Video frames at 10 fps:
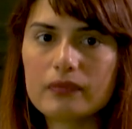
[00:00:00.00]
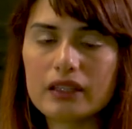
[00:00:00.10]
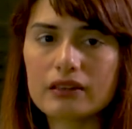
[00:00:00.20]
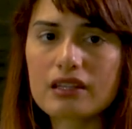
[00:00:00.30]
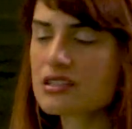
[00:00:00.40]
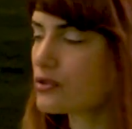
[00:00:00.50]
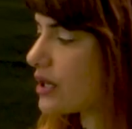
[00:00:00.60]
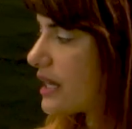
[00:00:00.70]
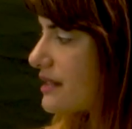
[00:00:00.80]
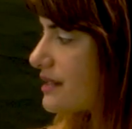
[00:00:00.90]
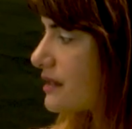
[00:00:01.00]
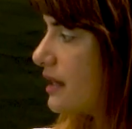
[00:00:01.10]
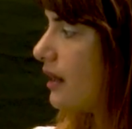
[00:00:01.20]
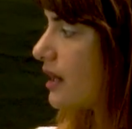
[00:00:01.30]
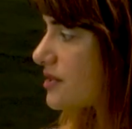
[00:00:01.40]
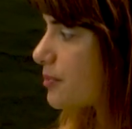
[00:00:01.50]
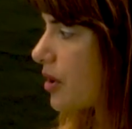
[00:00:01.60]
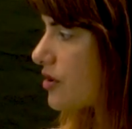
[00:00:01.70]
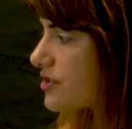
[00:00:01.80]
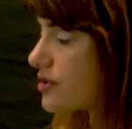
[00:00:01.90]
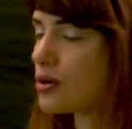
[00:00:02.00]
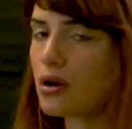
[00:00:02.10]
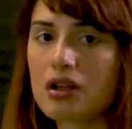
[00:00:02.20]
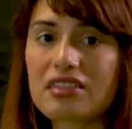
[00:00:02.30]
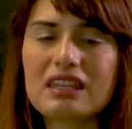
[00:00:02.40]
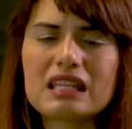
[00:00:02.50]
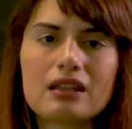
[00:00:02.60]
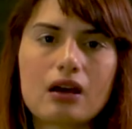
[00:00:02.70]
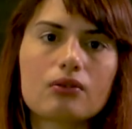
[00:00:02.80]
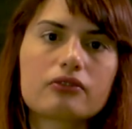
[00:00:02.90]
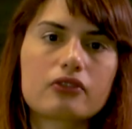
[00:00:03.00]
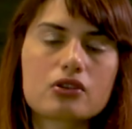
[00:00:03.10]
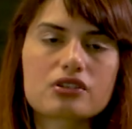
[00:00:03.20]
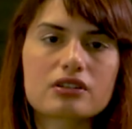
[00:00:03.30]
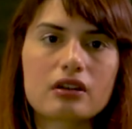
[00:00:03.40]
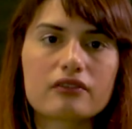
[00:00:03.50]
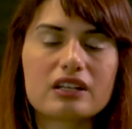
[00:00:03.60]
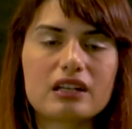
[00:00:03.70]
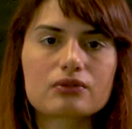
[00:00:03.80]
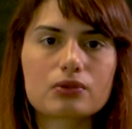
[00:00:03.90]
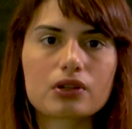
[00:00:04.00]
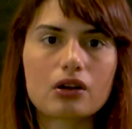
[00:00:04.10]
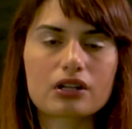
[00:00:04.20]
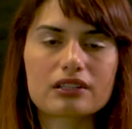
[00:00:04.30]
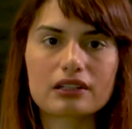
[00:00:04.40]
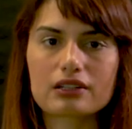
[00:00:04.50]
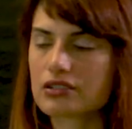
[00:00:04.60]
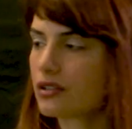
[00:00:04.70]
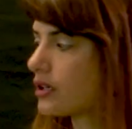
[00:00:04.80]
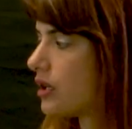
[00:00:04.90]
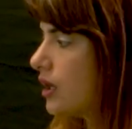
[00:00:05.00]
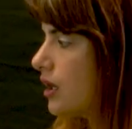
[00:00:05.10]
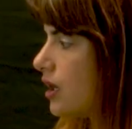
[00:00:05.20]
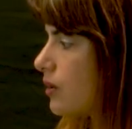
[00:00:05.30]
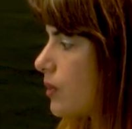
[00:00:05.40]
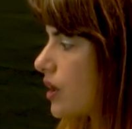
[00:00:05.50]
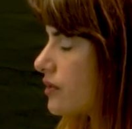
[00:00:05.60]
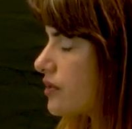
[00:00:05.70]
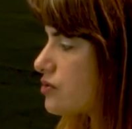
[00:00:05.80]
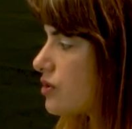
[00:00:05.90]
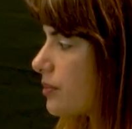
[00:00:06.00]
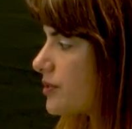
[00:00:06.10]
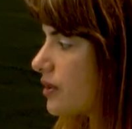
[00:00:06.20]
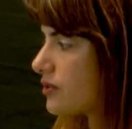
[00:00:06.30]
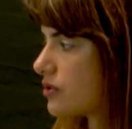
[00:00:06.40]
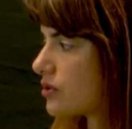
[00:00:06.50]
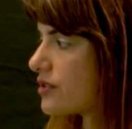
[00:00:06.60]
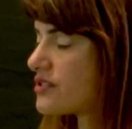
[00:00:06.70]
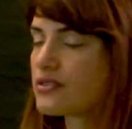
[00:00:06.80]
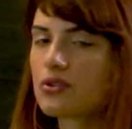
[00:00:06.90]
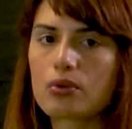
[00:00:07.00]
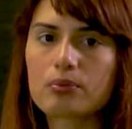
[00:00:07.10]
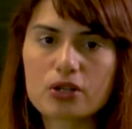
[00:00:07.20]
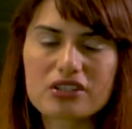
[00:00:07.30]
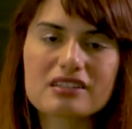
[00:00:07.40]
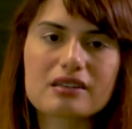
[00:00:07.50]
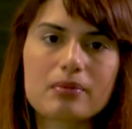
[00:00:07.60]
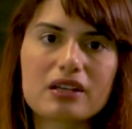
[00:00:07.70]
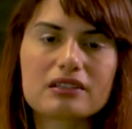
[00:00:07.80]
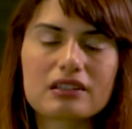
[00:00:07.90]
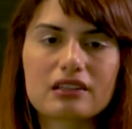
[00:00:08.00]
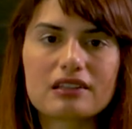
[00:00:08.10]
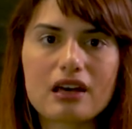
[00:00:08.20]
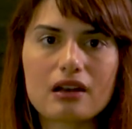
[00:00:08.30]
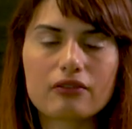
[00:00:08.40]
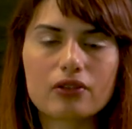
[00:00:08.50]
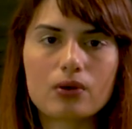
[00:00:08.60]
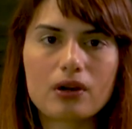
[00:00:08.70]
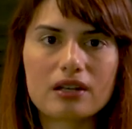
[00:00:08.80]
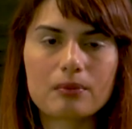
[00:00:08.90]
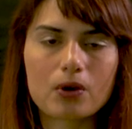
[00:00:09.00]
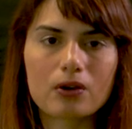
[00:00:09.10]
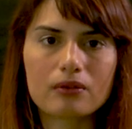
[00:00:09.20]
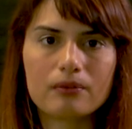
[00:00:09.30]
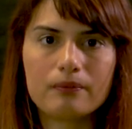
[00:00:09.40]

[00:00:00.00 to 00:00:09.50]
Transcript: This creates a sparser or a thinned out version of the network architecture, where the dropped out neurons don't participate in the data flow anymore.